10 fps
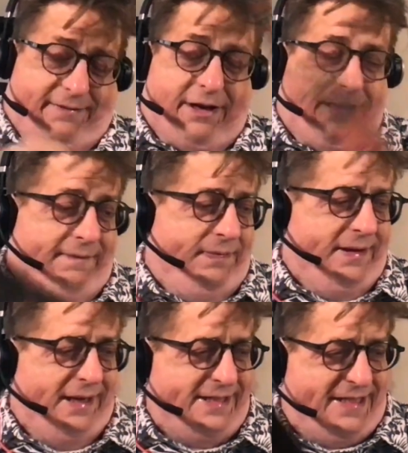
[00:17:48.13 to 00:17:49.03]
okay,
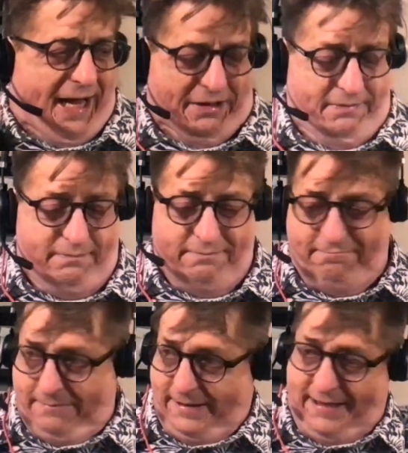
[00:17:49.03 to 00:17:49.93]
that's solid.
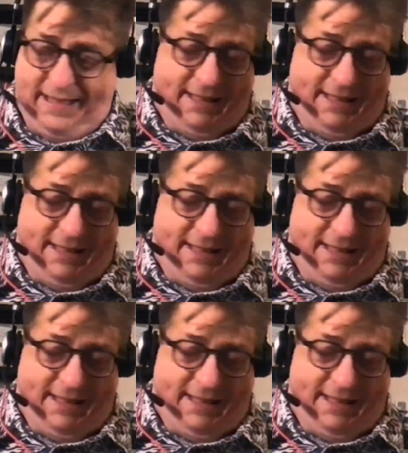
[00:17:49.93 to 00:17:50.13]
And that's